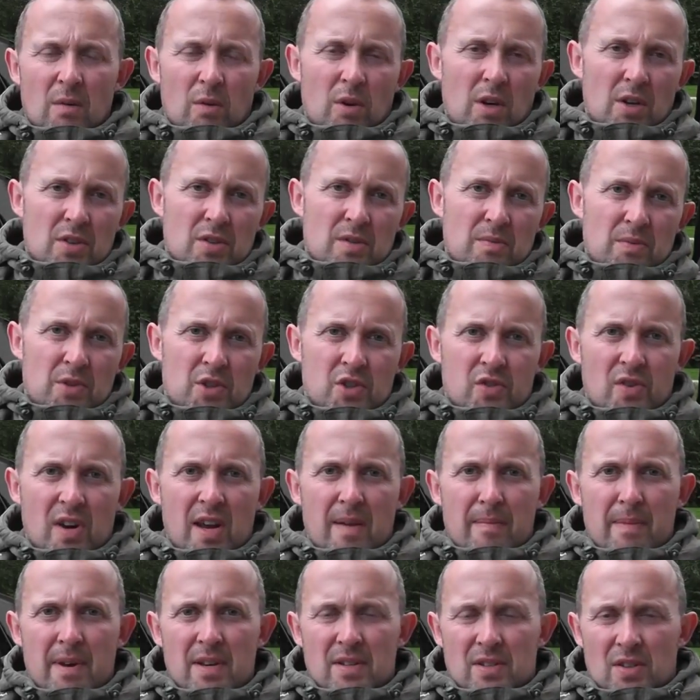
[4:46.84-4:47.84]
got some
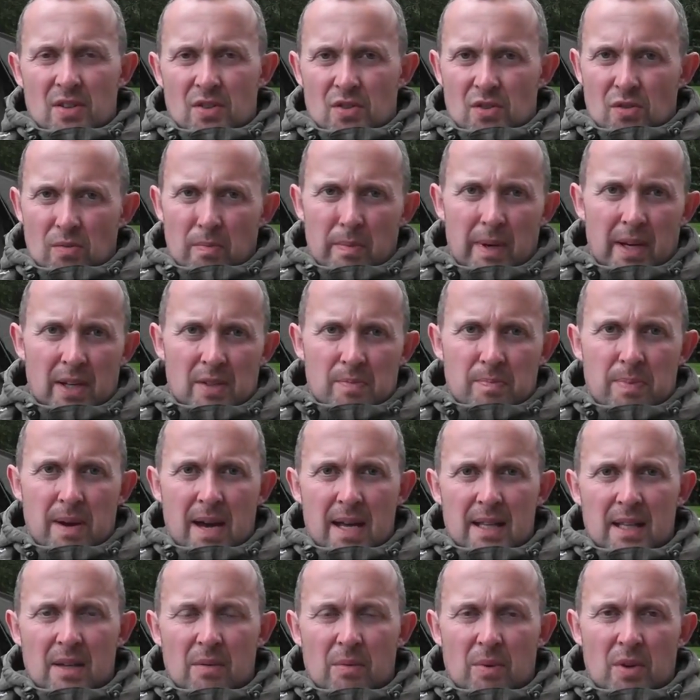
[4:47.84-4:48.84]
streamers and some mixed
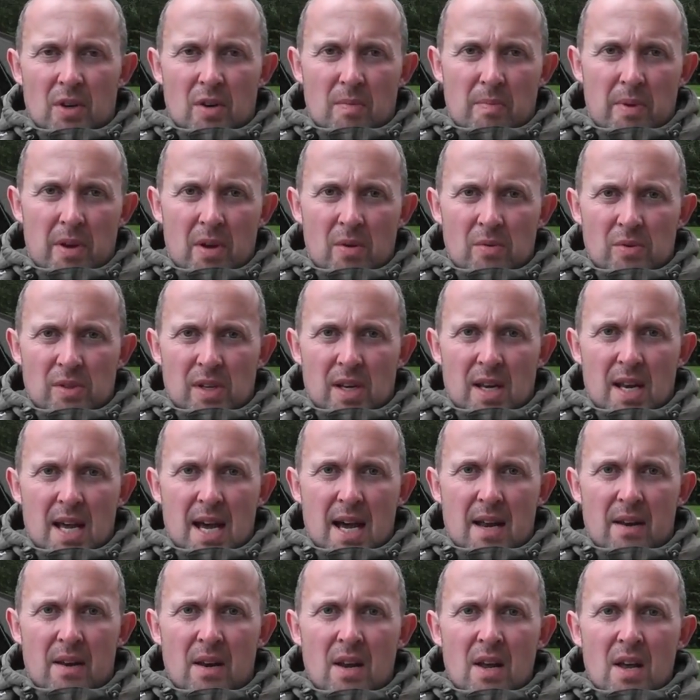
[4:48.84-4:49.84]
pellet, we're going to be using
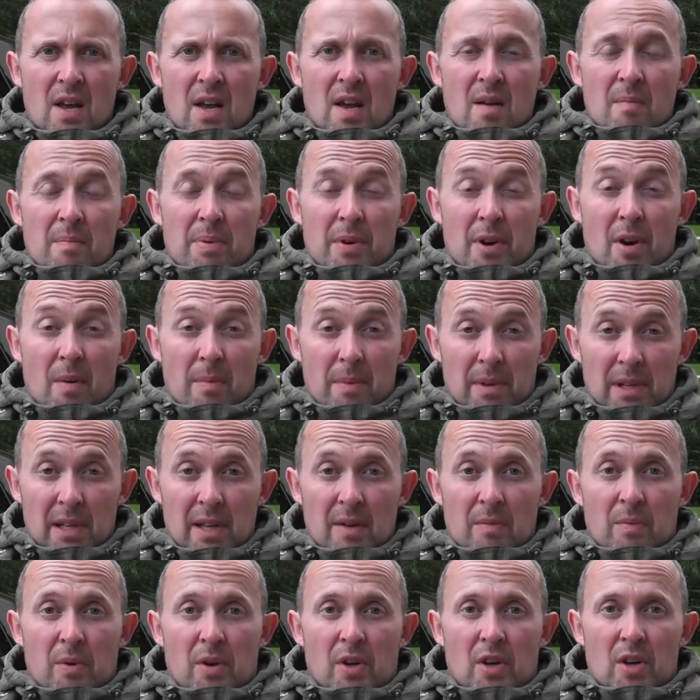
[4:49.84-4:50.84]
that.
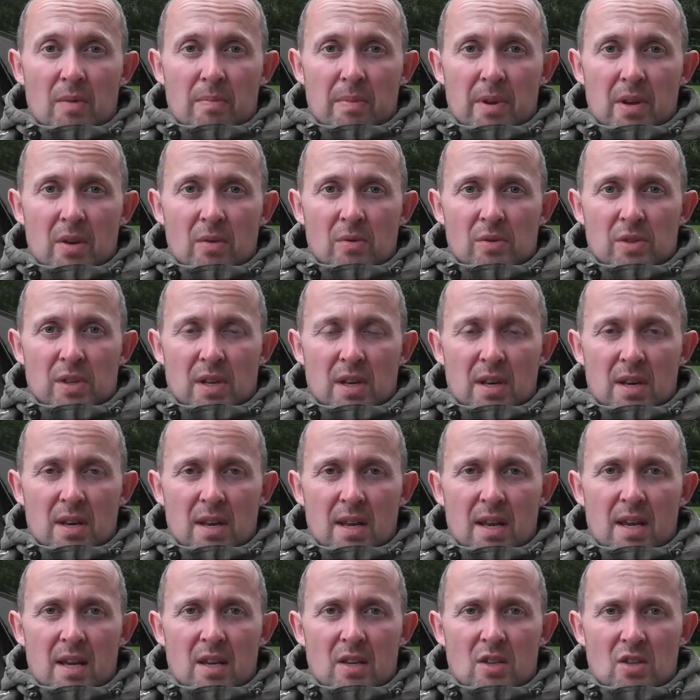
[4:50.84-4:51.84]
Predominantly we're going to be using
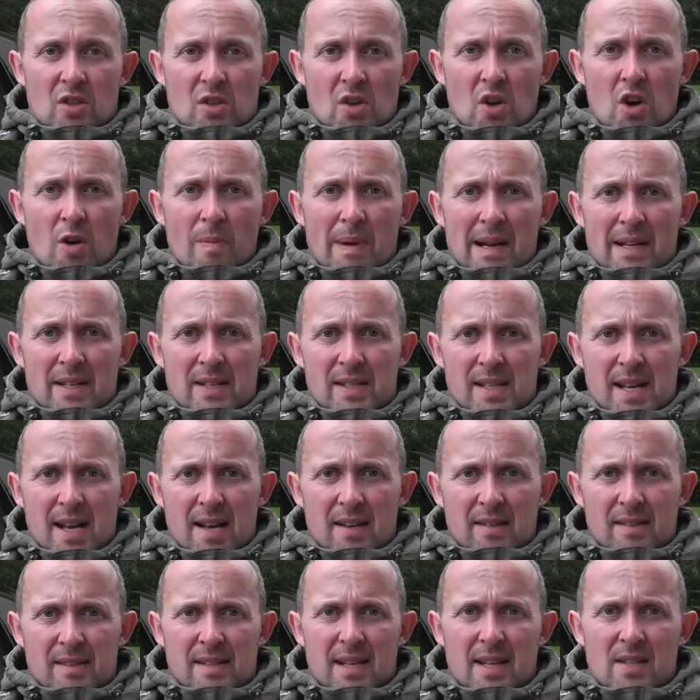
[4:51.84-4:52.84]
the snowman
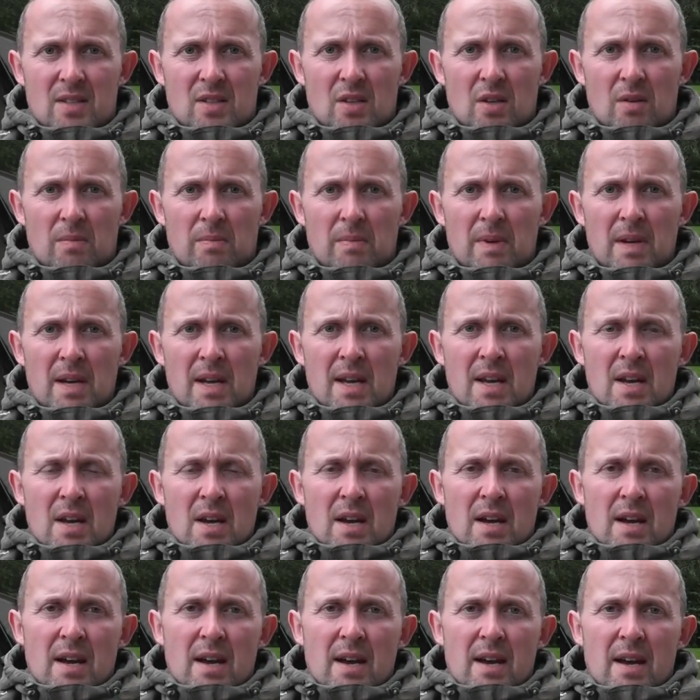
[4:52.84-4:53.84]
style setup.
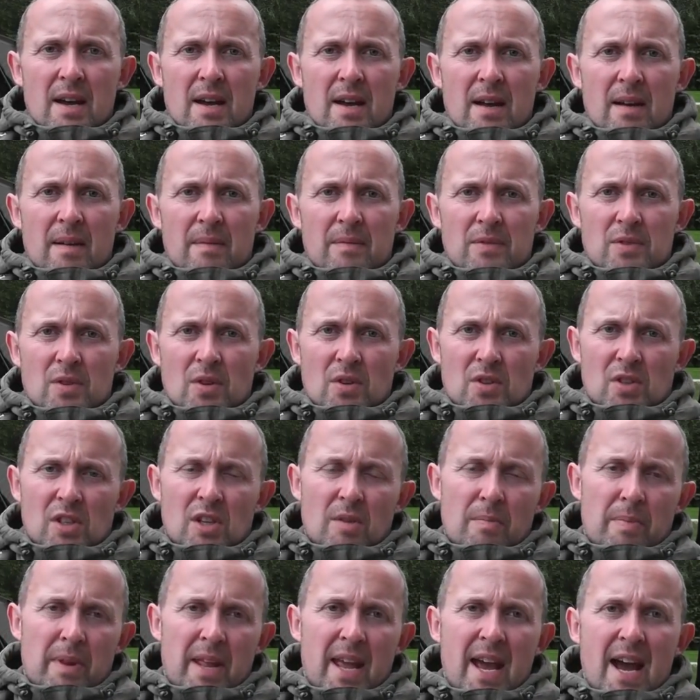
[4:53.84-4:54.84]
So it's
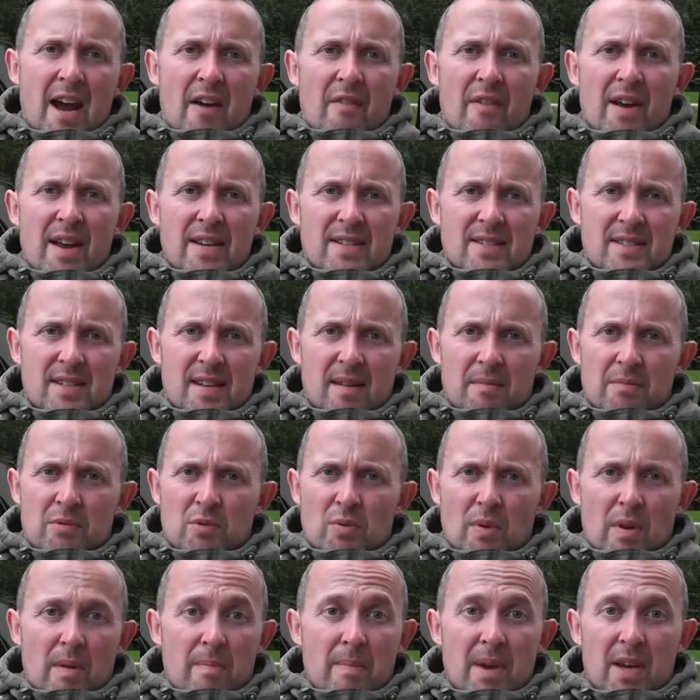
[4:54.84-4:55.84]
going to be the RS tipped
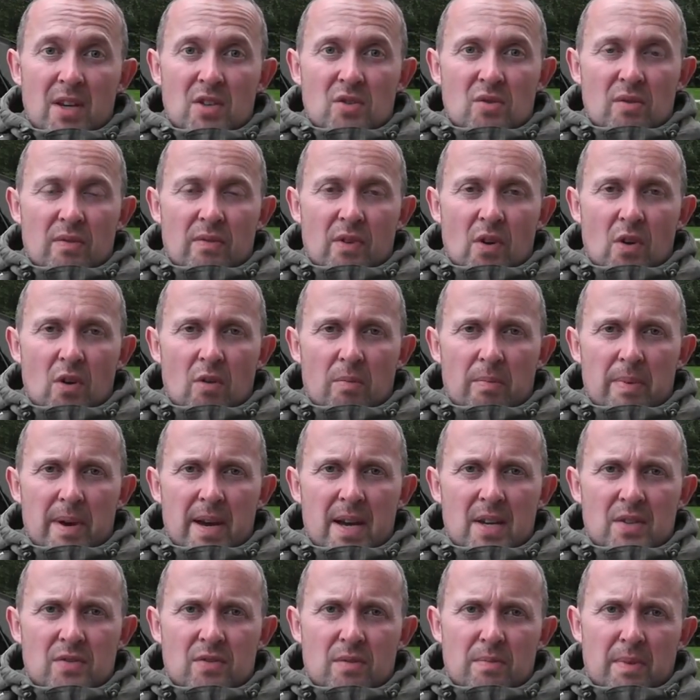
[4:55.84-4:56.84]
with a mixture of the hook
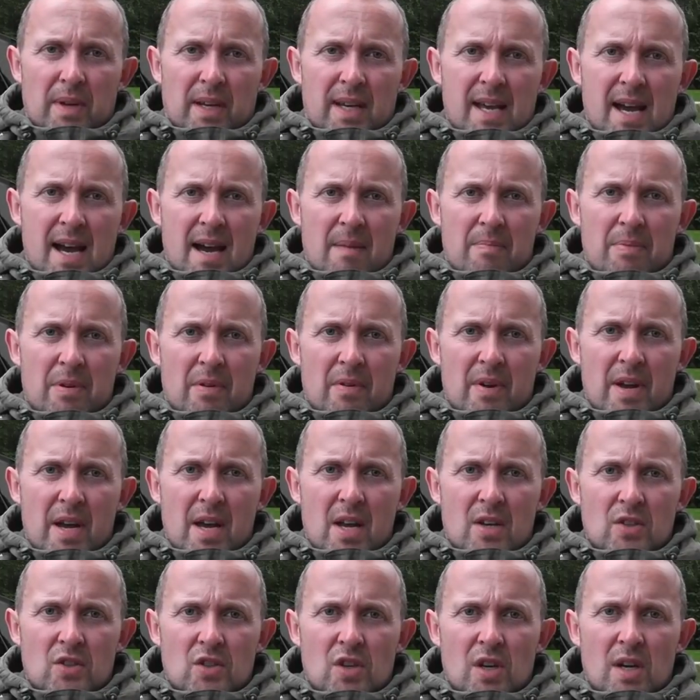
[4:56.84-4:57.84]
baits from the Karper
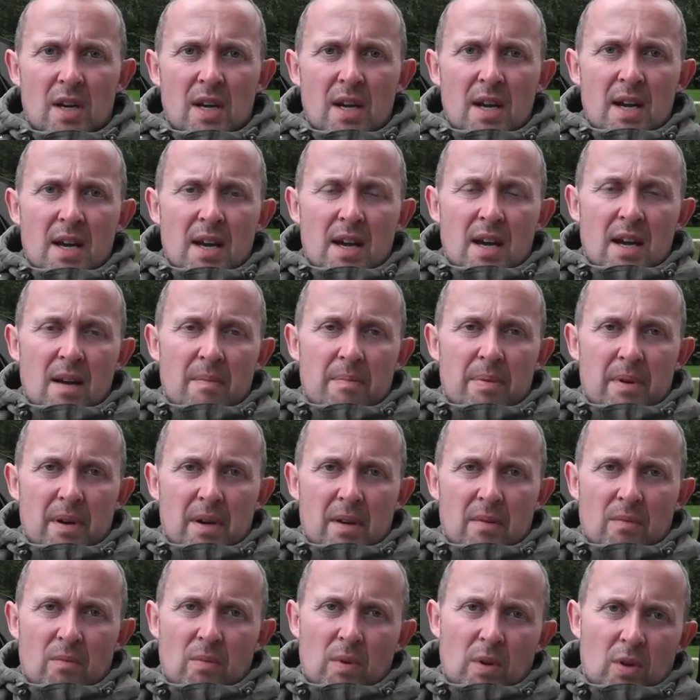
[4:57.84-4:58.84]
range, but
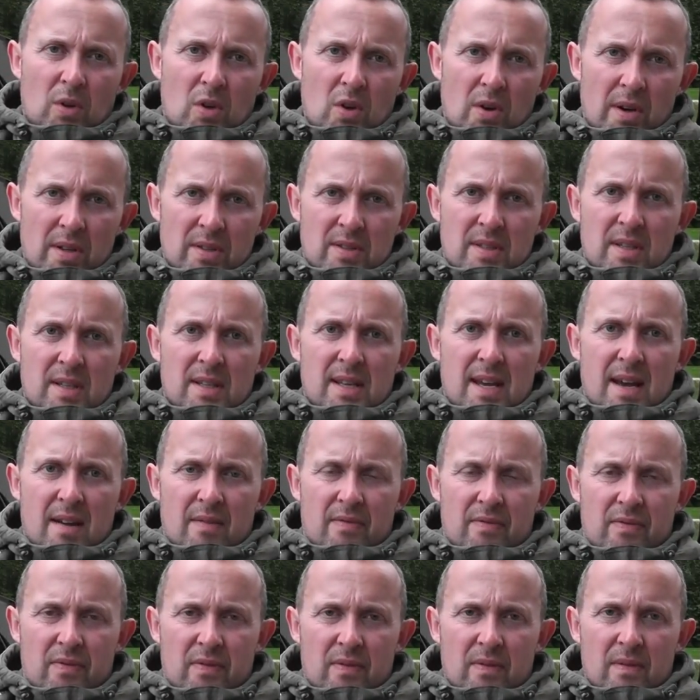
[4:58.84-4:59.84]
we'll go into
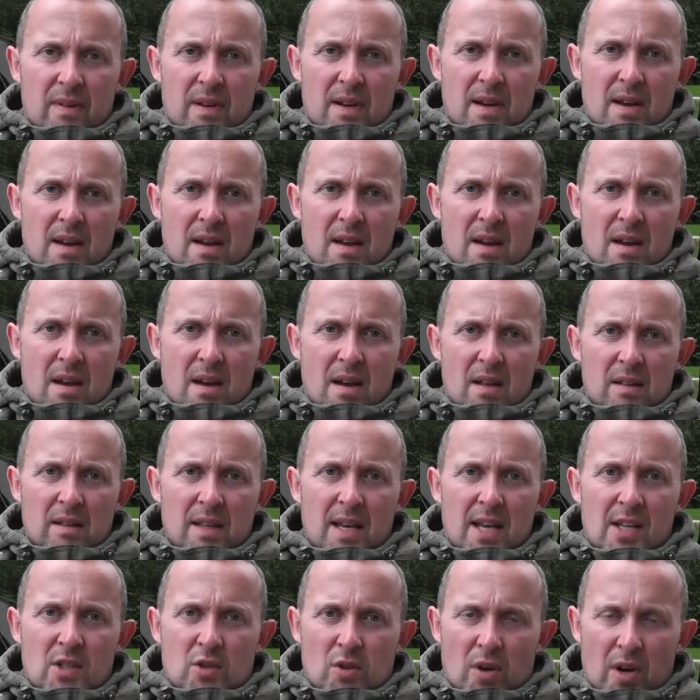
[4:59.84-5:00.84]
depth
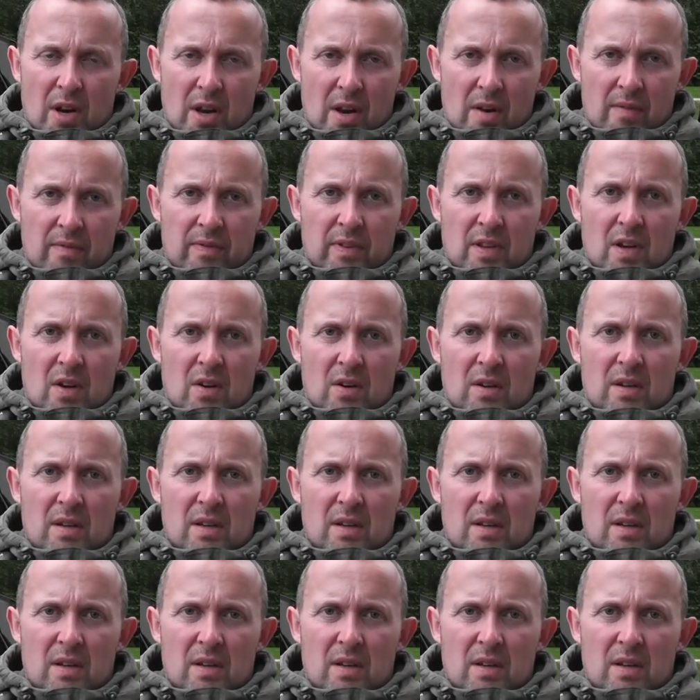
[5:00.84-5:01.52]
later on in the vlog,